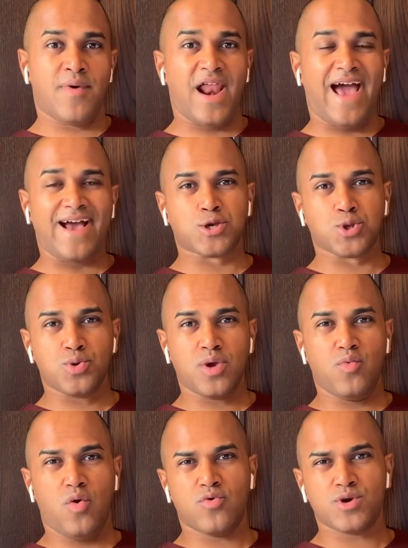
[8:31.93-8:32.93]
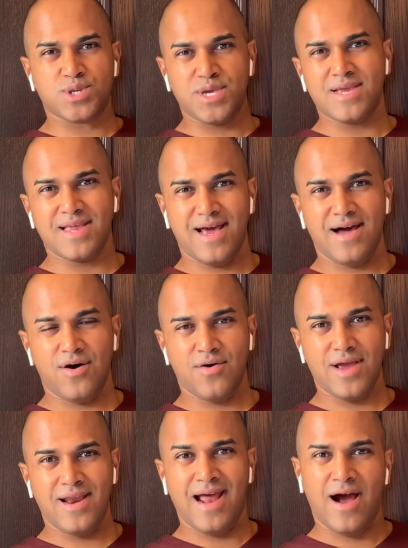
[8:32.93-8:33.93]
But actually, what we're seeing
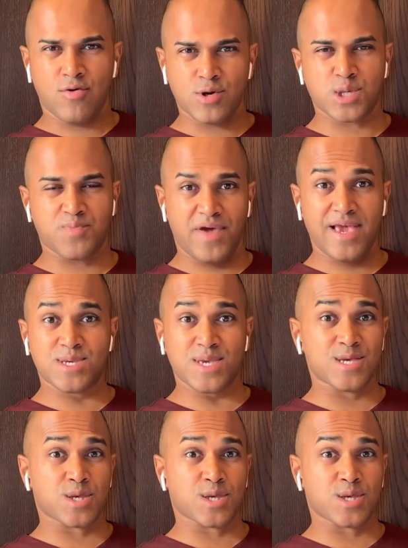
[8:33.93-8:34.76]
now in our space